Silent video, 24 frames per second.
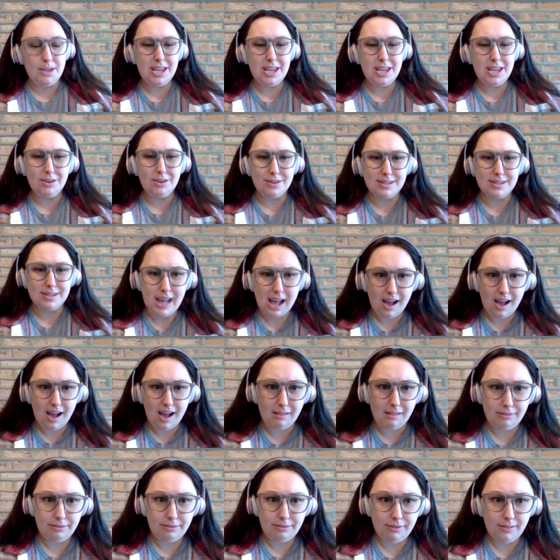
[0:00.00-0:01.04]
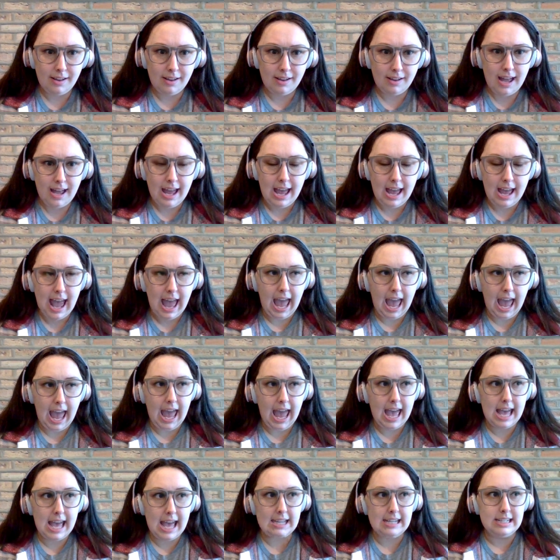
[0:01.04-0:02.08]
being yourself mm-hmm.
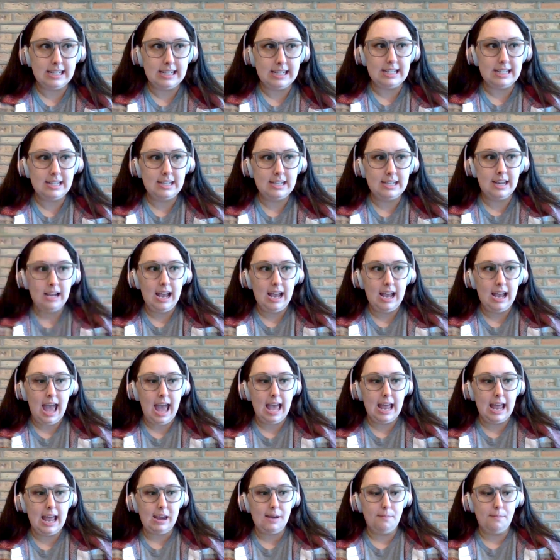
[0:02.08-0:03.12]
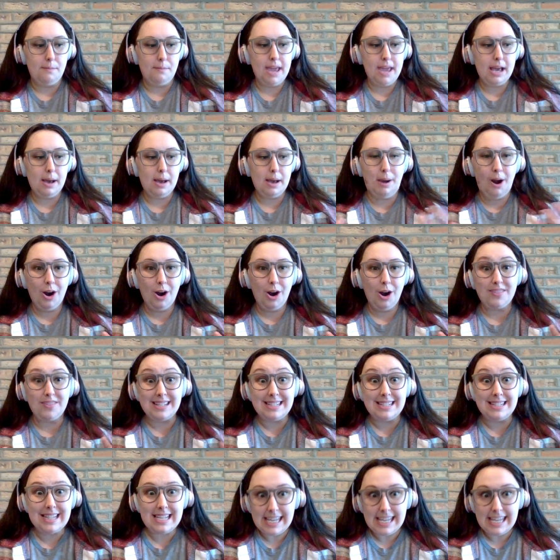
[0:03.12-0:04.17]
and and being a part of
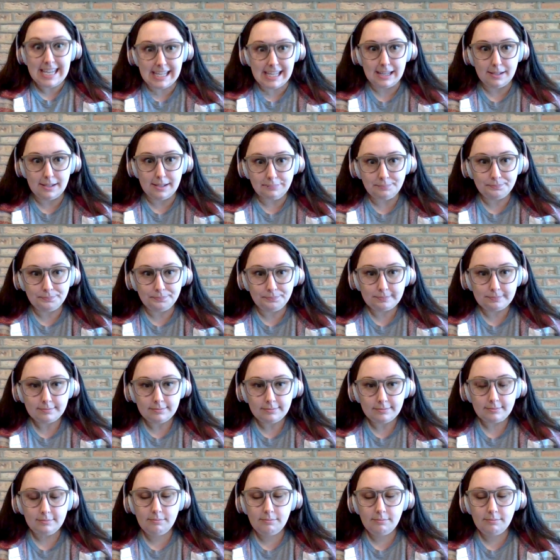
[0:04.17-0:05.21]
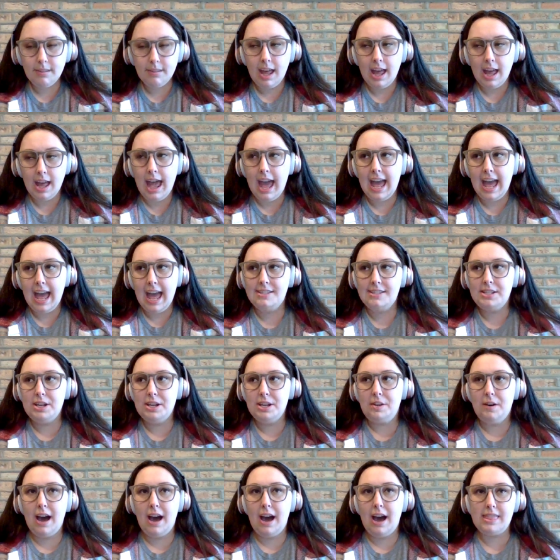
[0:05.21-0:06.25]
a team. And
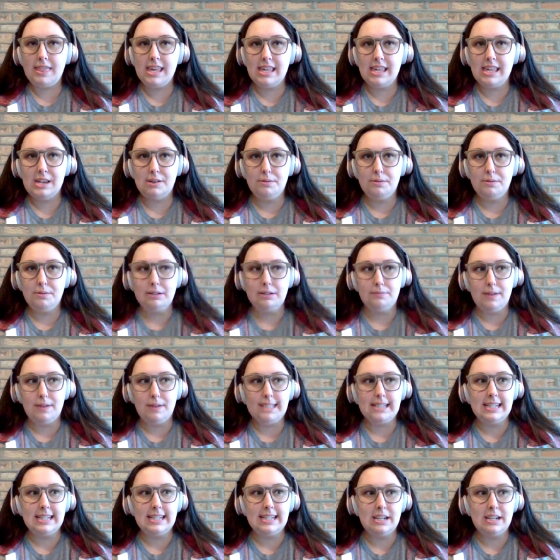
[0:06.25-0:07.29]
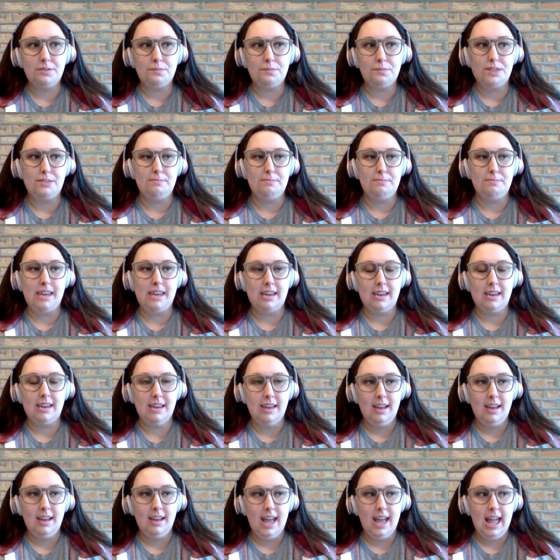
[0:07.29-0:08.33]
so I think that really resonated with
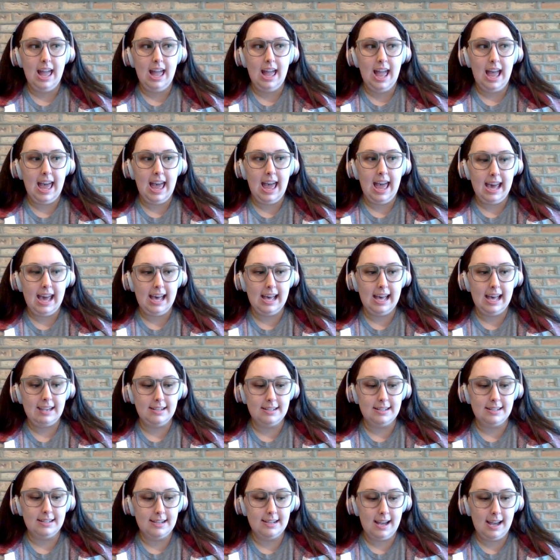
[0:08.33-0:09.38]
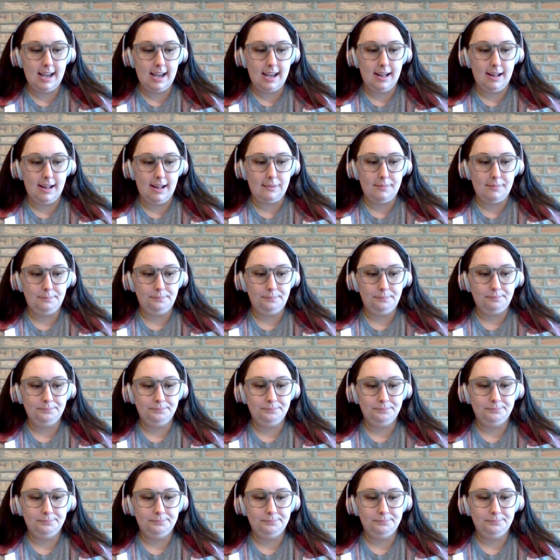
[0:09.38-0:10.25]
me and um,